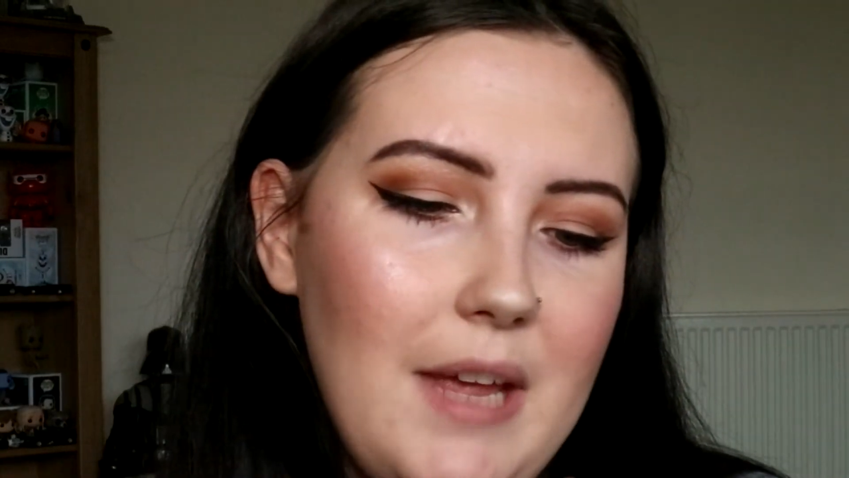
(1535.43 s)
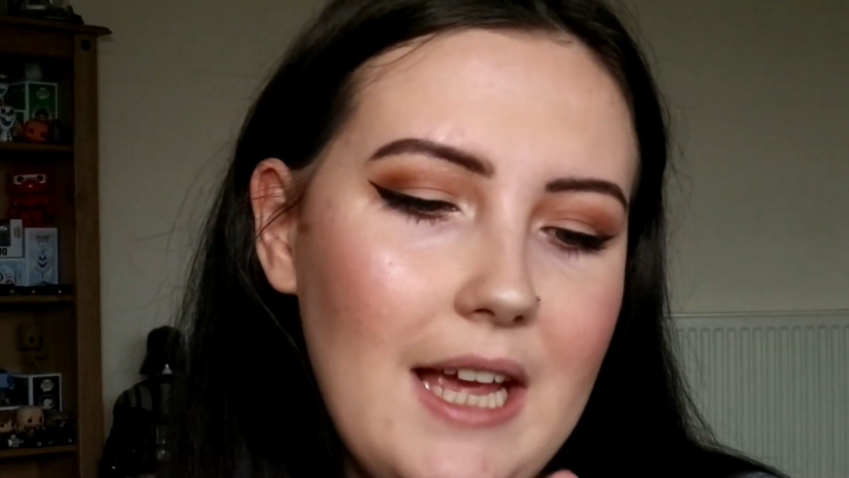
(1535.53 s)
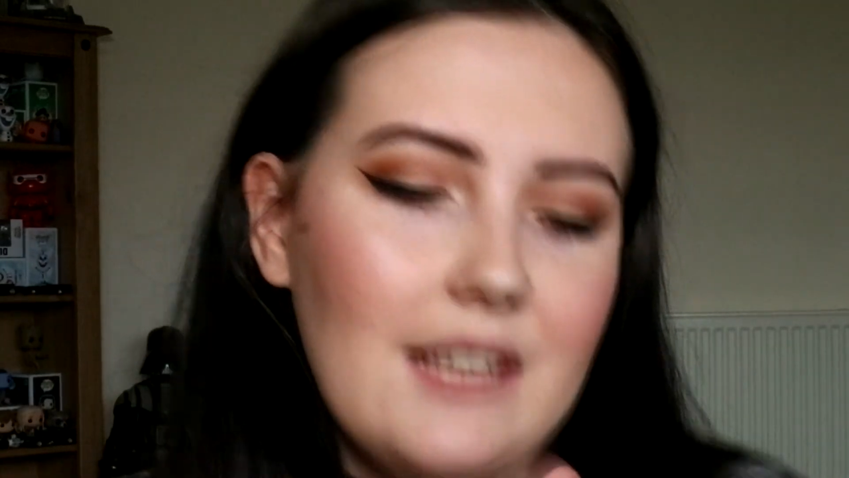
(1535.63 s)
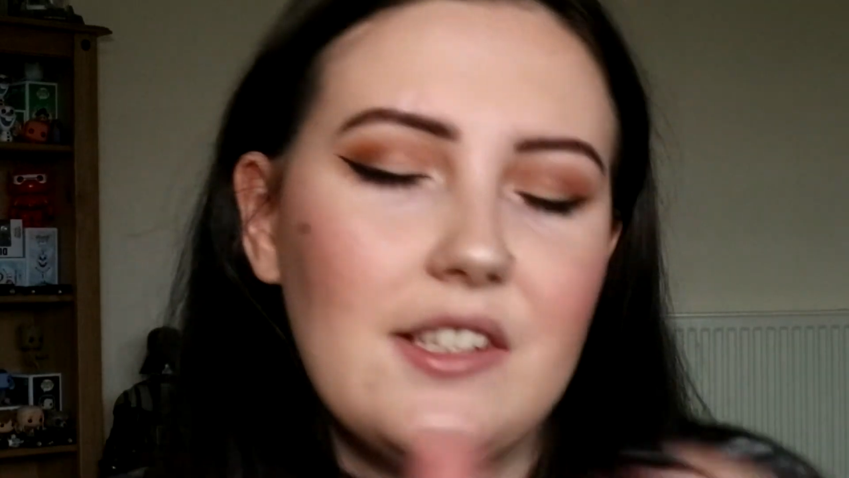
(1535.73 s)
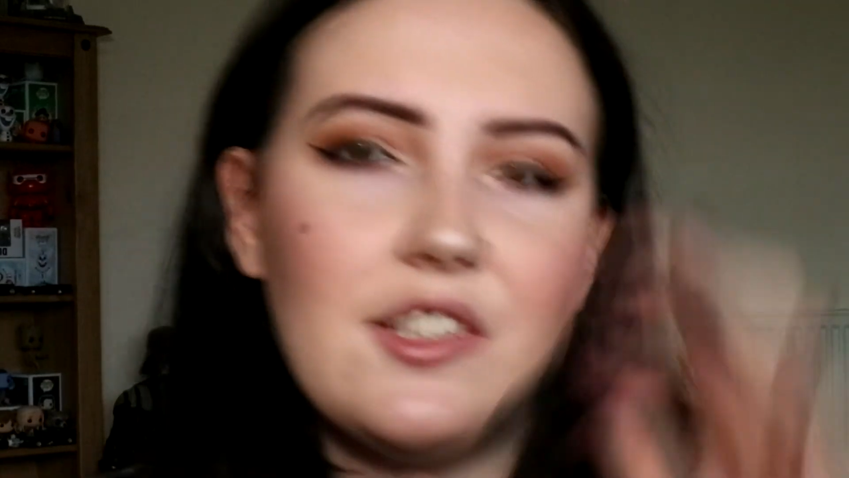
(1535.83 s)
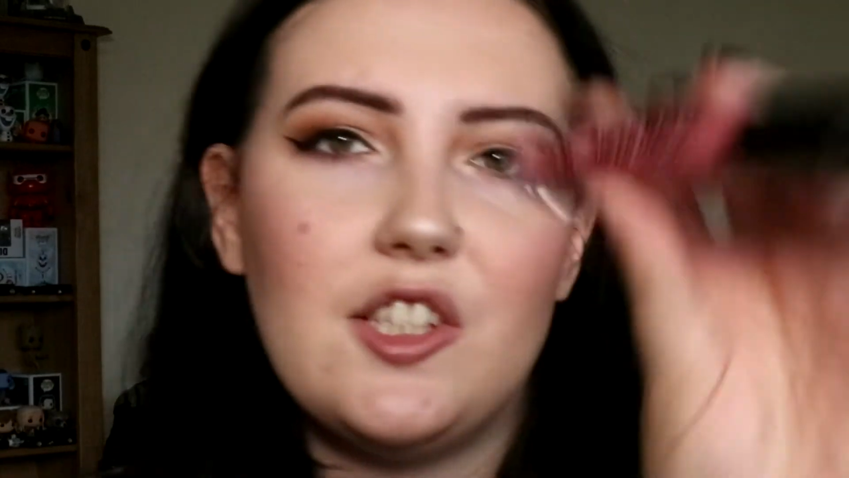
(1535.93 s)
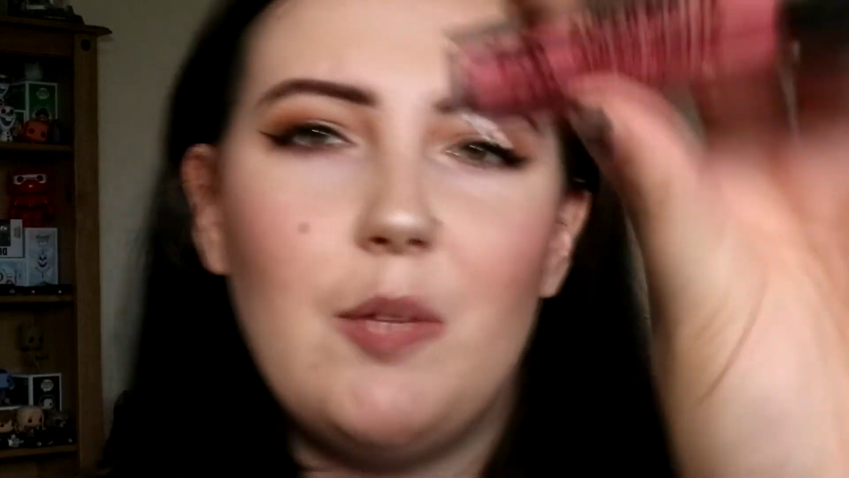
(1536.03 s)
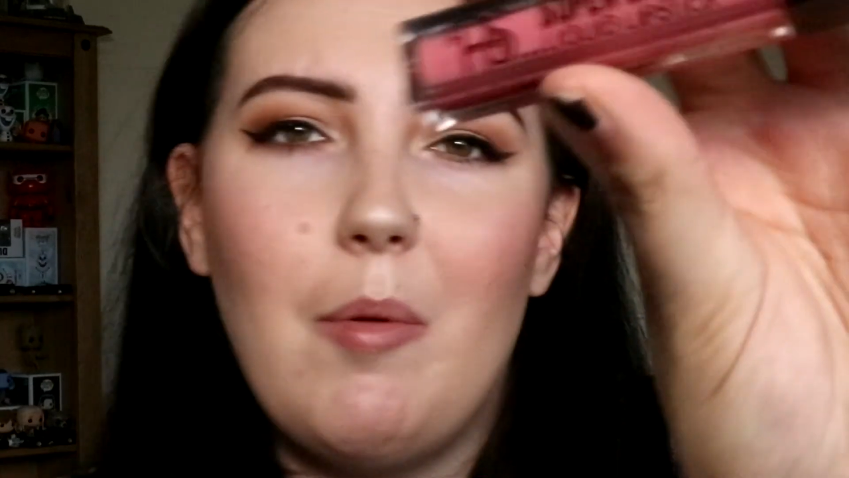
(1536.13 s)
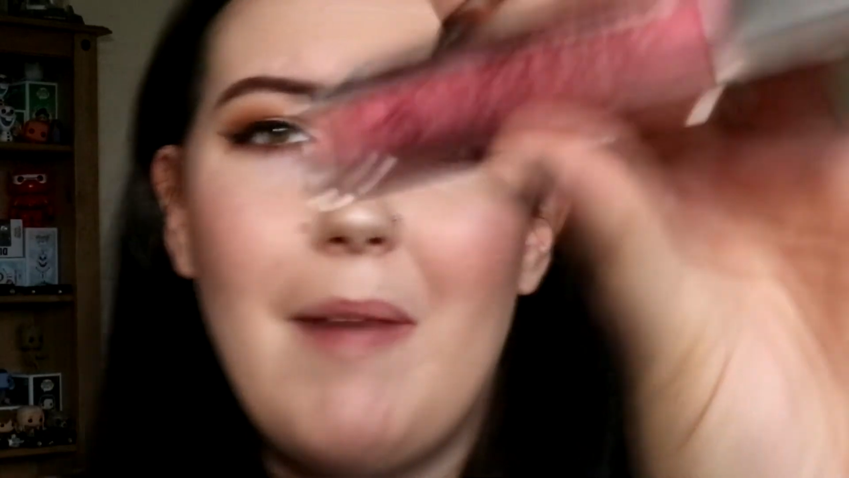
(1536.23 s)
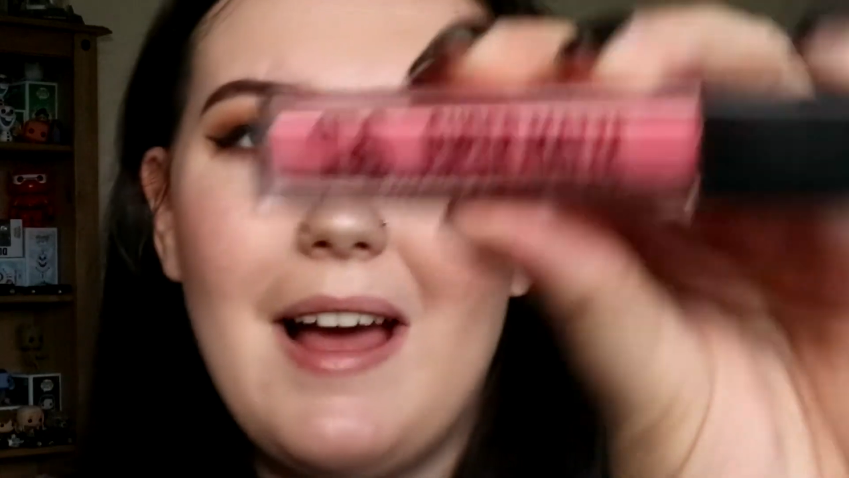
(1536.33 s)
PS
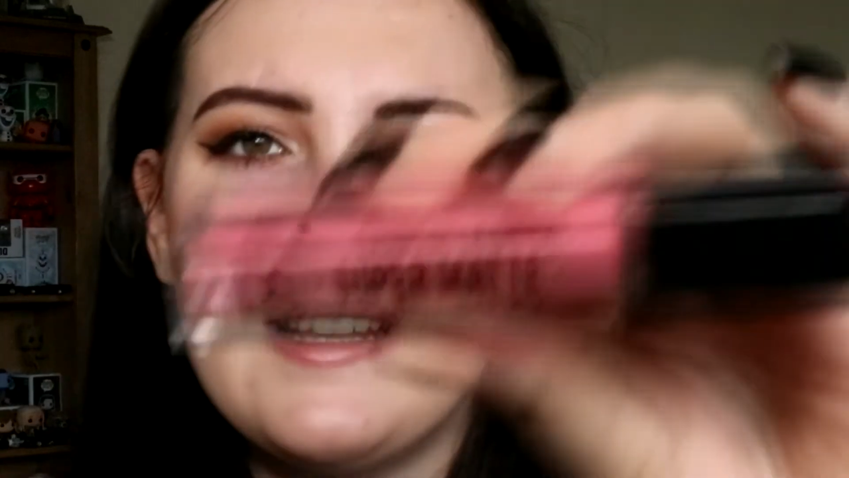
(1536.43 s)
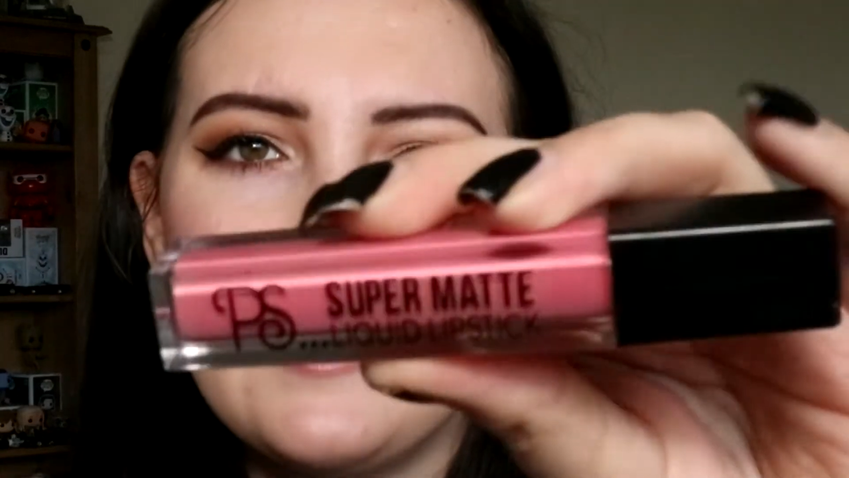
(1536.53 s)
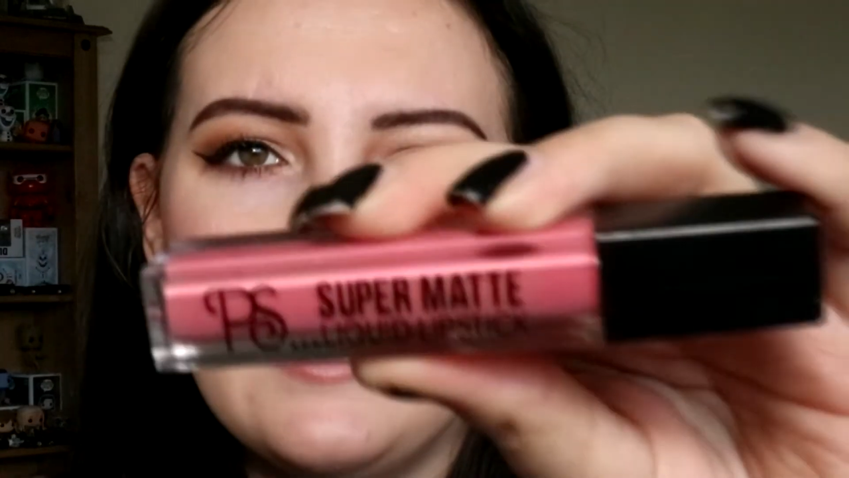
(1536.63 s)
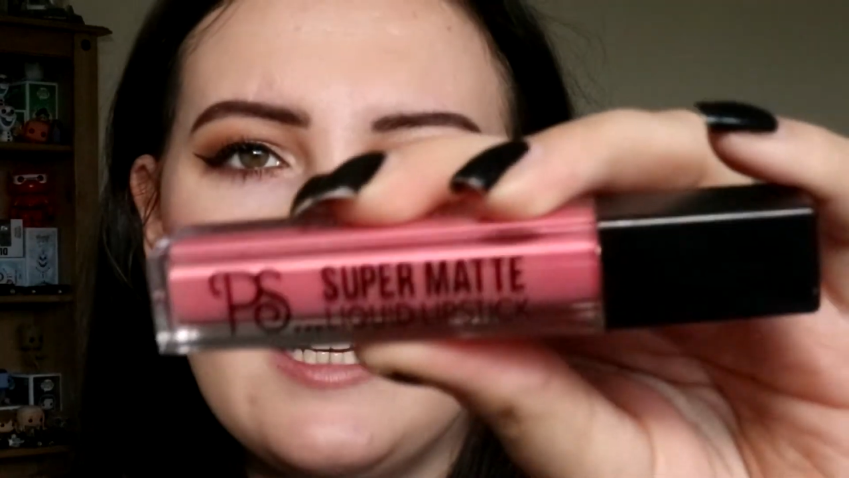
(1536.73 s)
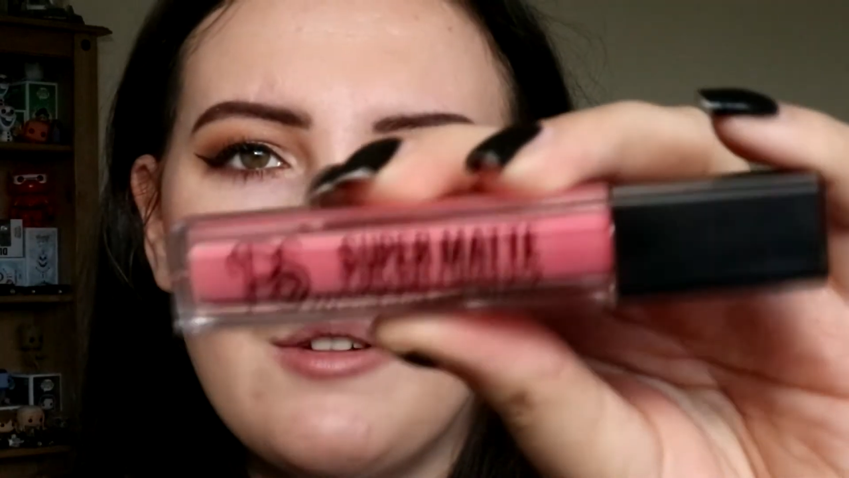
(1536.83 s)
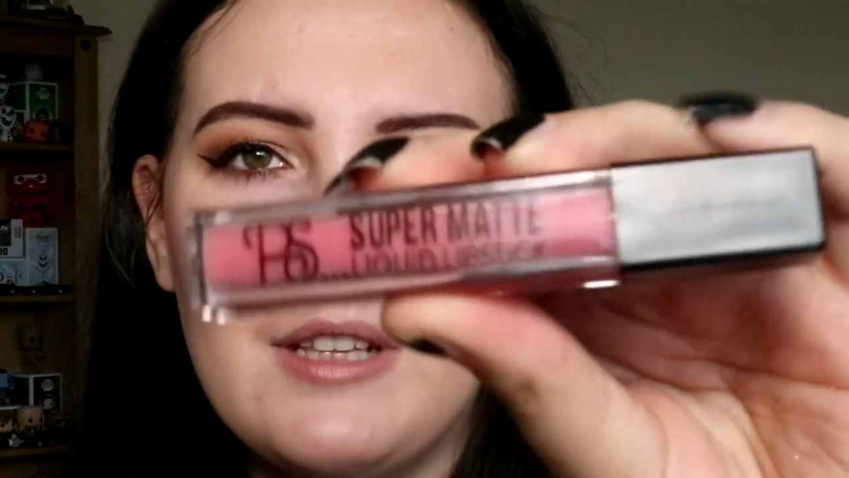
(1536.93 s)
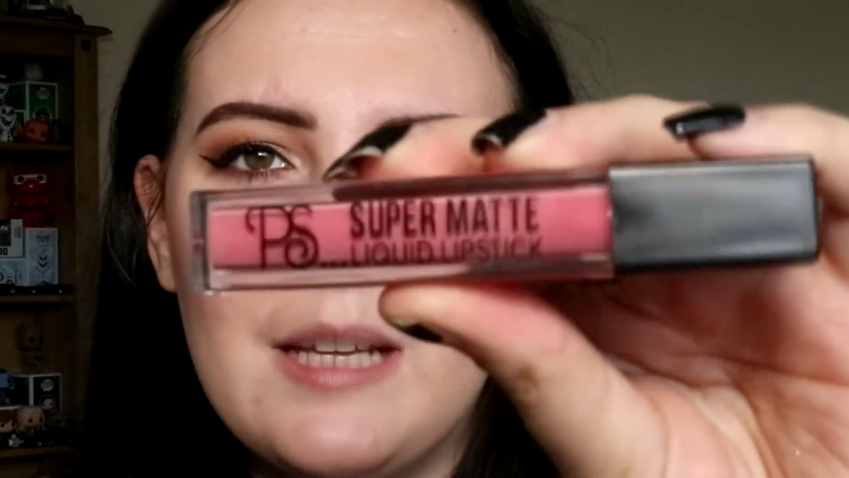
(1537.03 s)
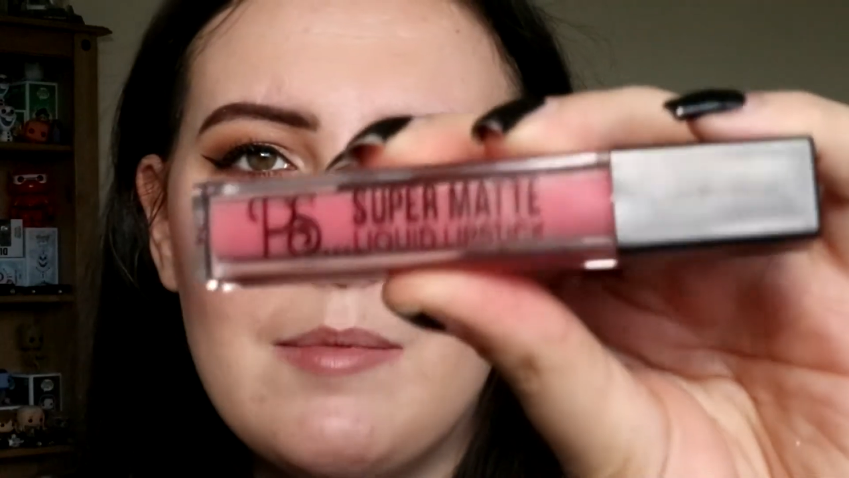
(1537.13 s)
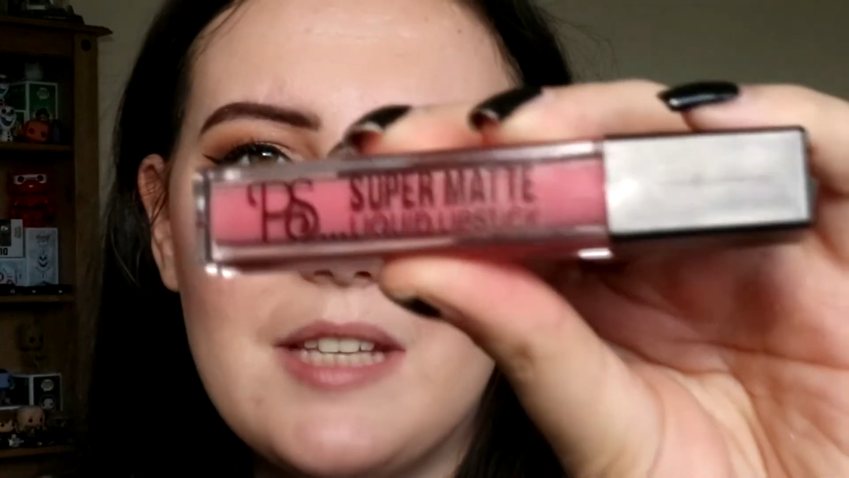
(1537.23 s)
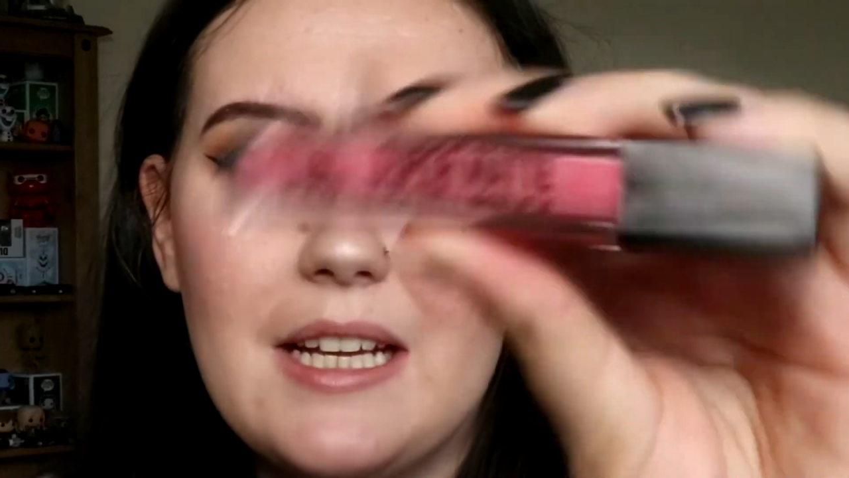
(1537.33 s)
Super Matte Liquid
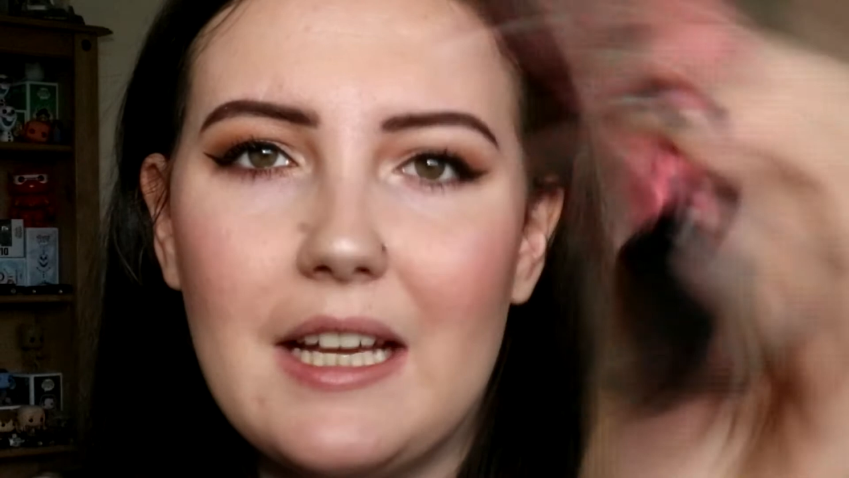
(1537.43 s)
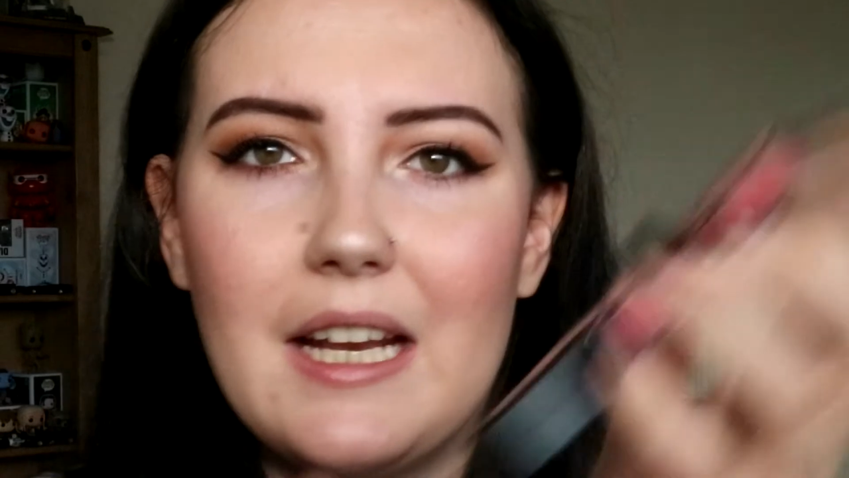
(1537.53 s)
Lipstick,